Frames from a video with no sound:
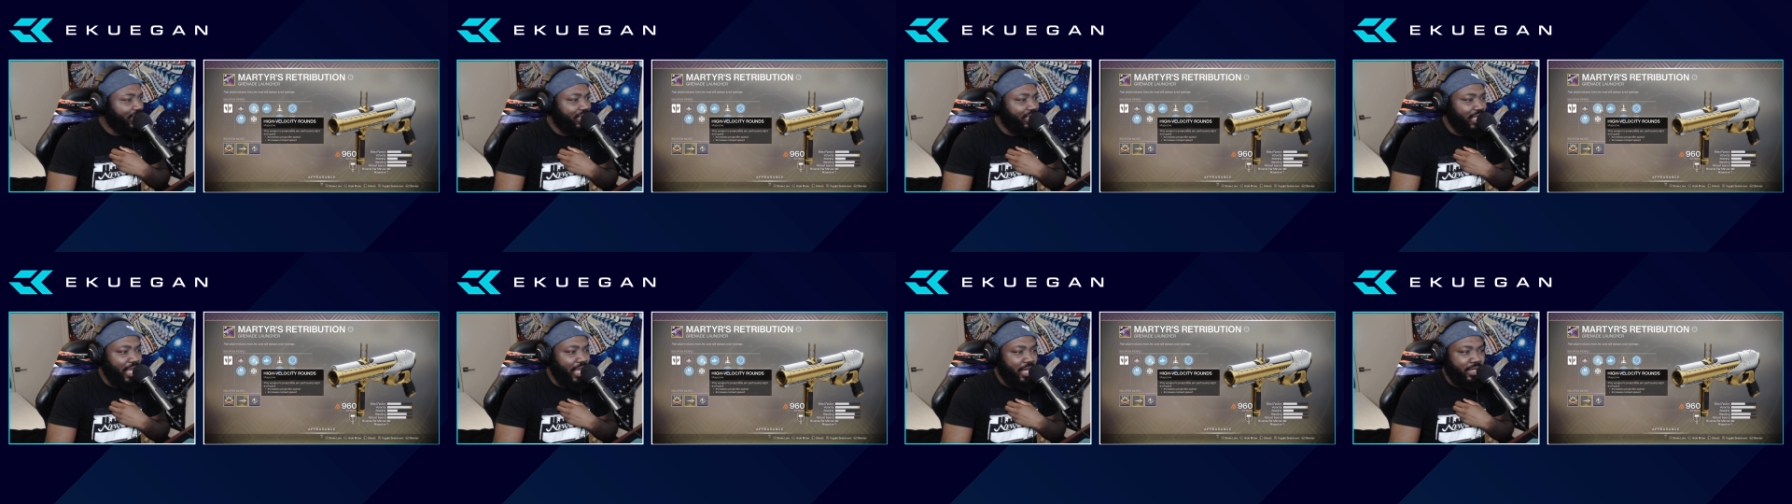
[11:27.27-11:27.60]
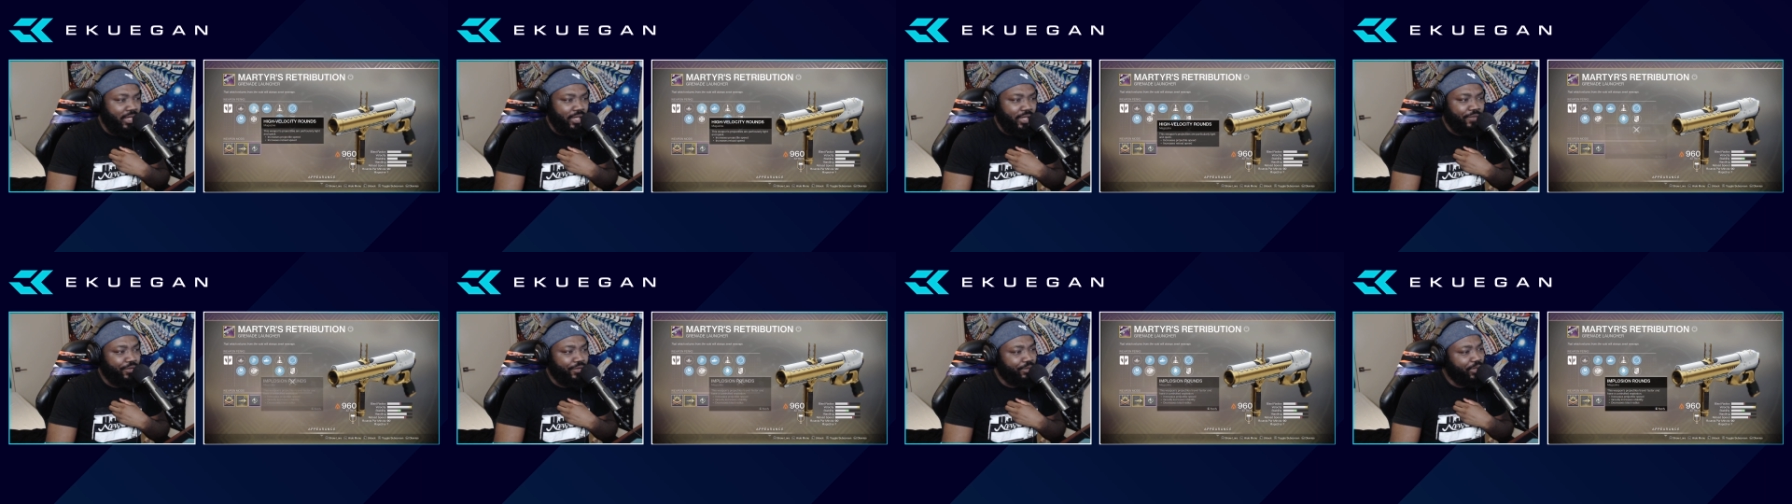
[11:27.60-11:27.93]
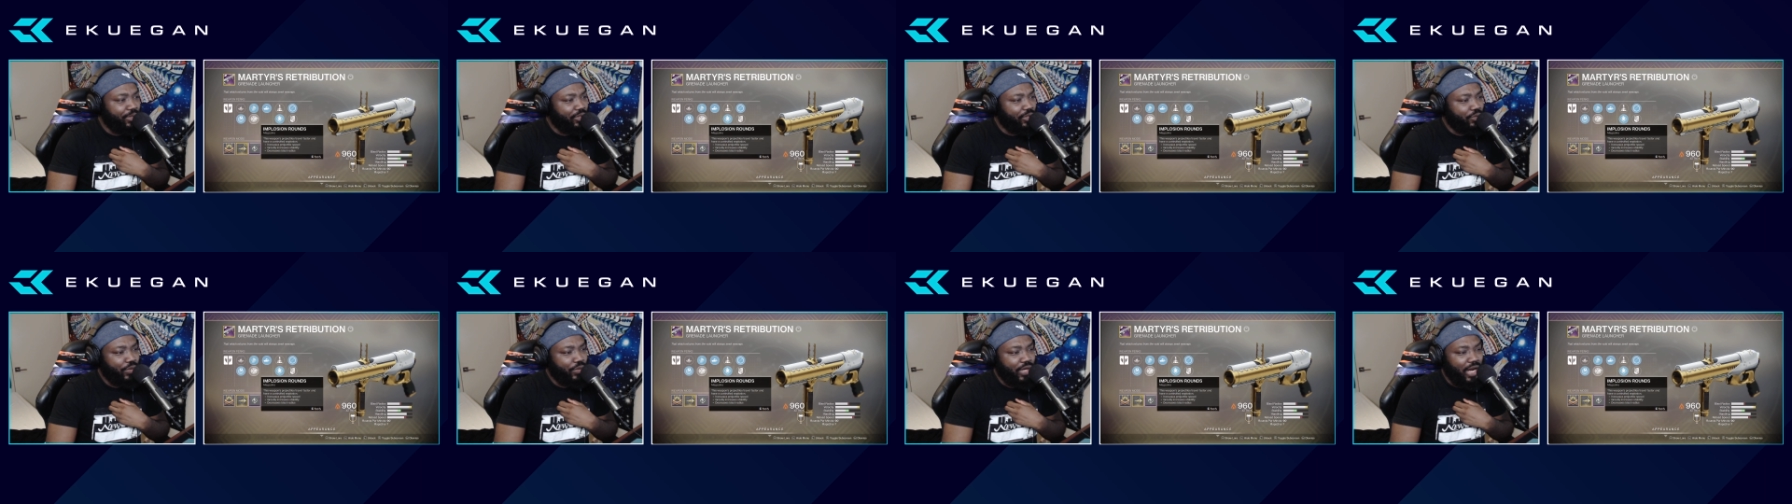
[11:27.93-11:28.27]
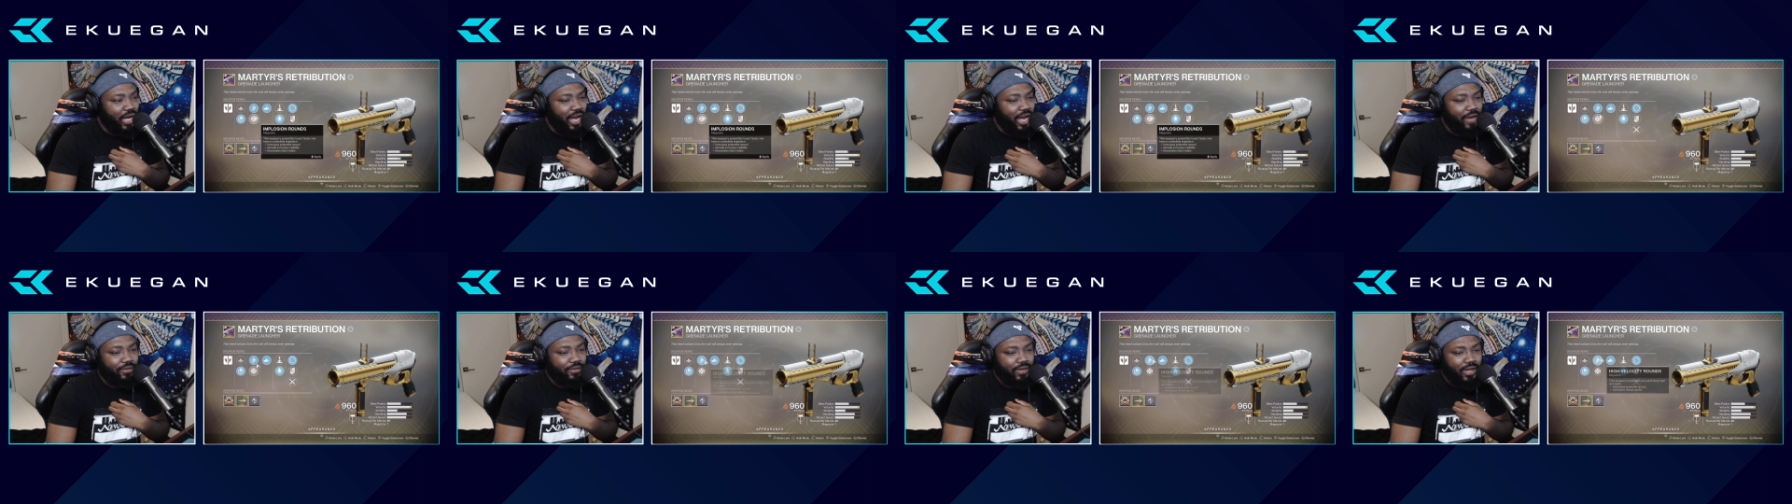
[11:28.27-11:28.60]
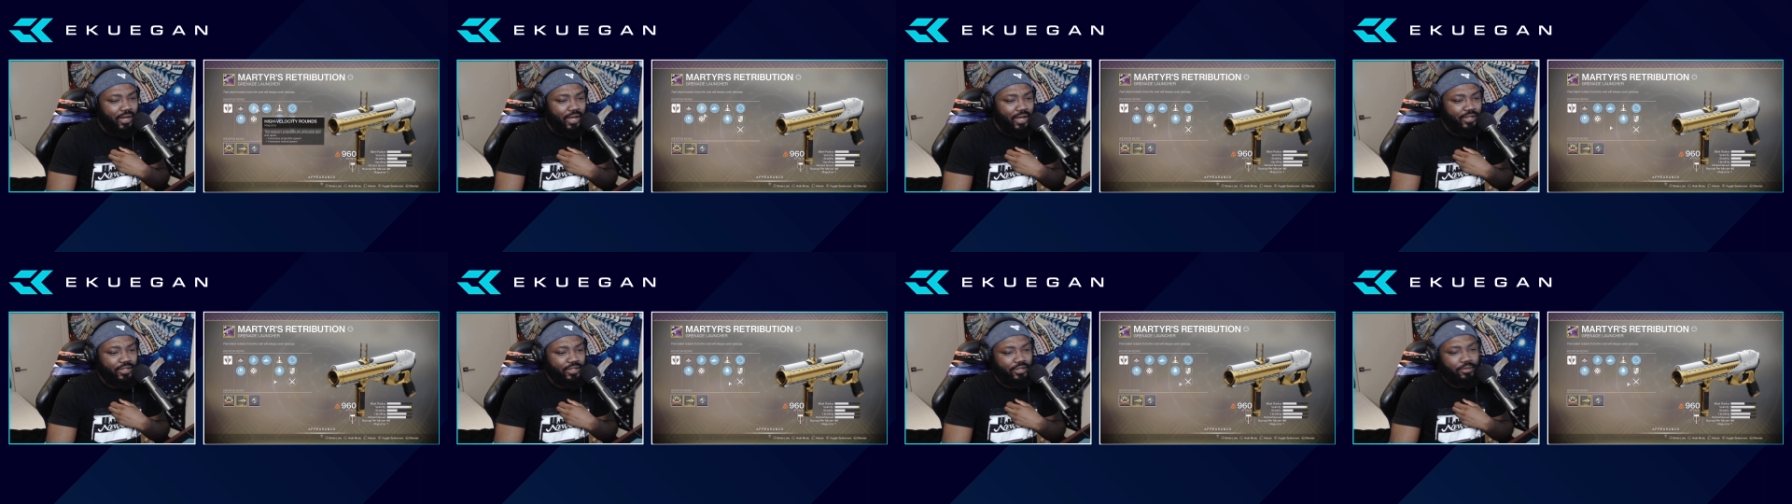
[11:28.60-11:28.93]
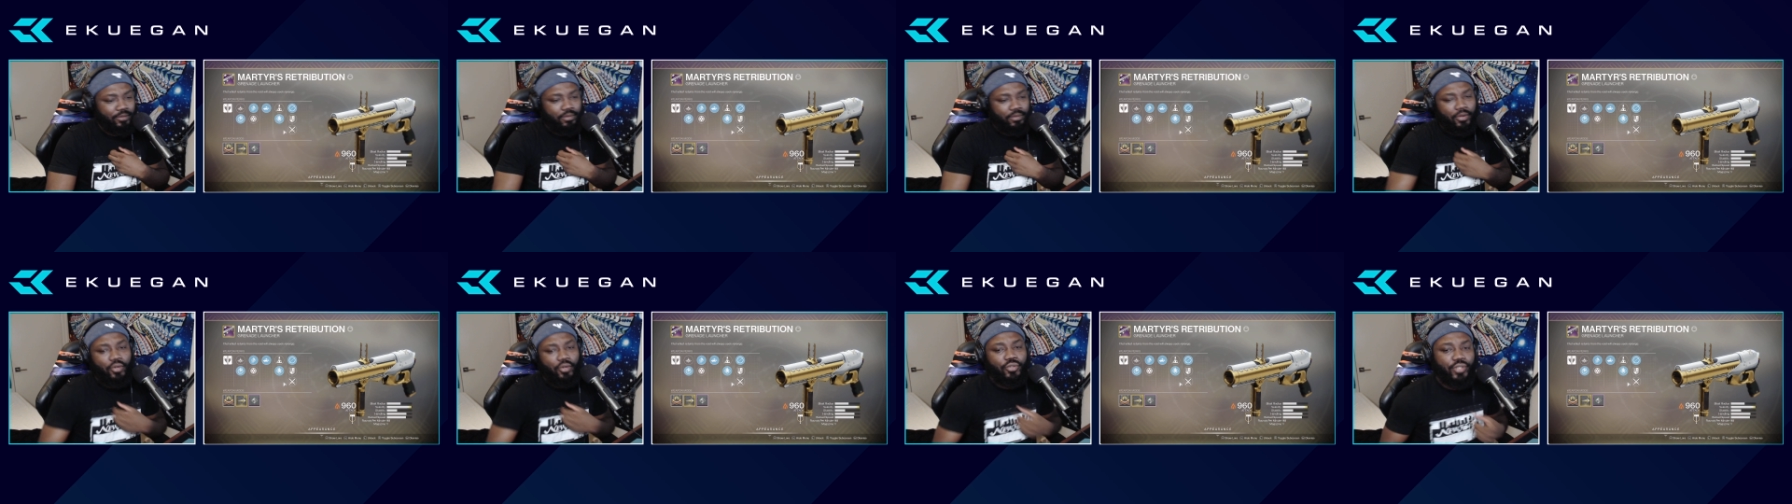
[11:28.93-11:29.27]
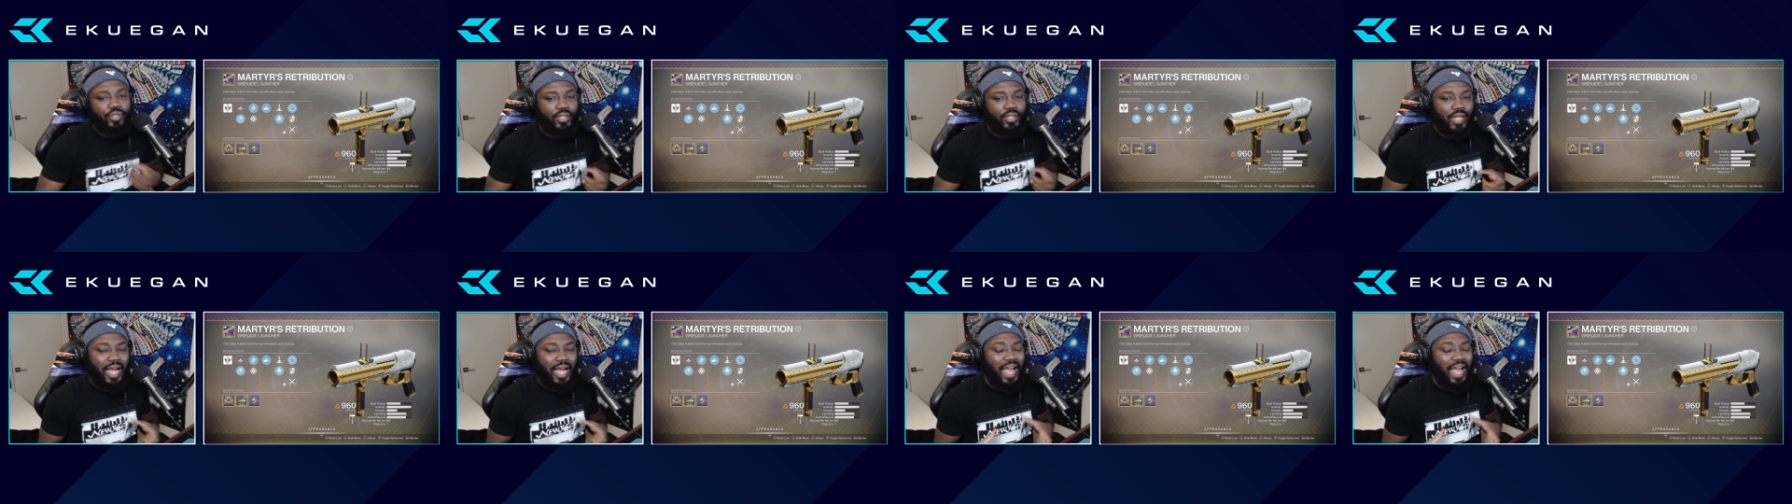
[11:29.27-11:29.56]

and even between high velocity and implosion,